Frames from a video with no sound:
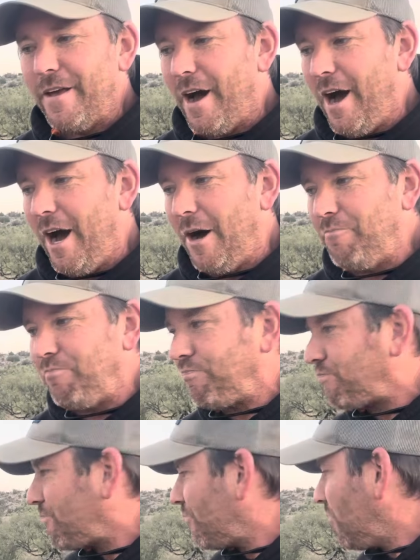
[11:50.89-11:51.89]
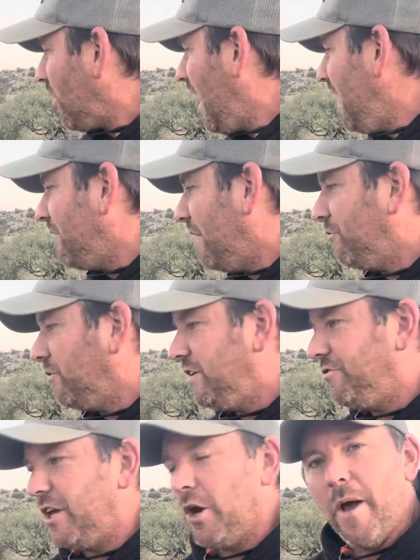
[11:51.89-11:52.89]
I have definitely
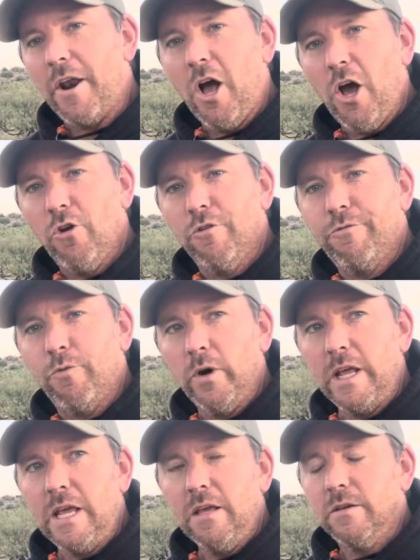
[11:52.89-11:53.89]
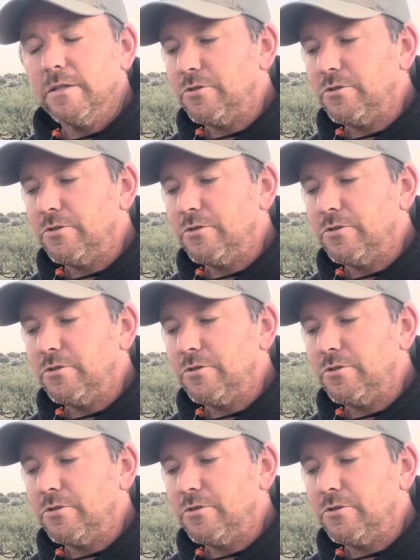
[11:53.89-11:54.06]
seen around 140.